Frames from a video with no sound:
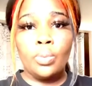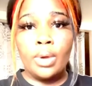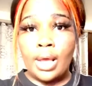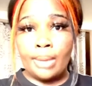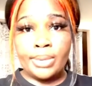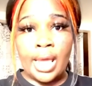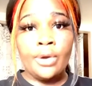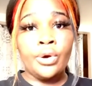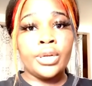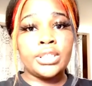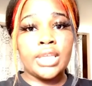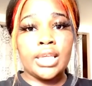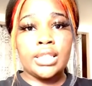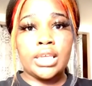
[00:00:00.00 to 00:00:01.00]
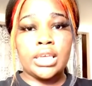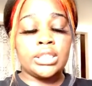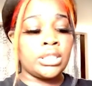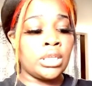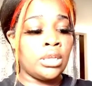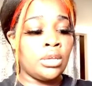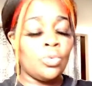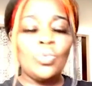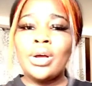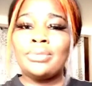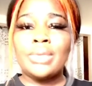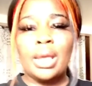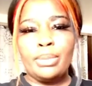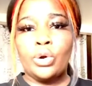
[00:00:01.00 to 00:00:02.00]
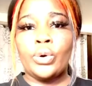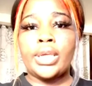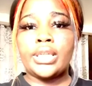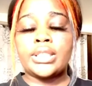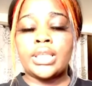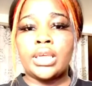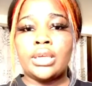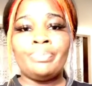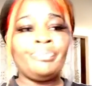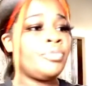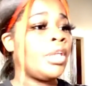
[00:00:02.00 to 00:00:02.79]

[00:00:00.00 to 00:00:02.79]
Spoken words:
I'm not going to say this. Well, I'm going to go ahead and say it.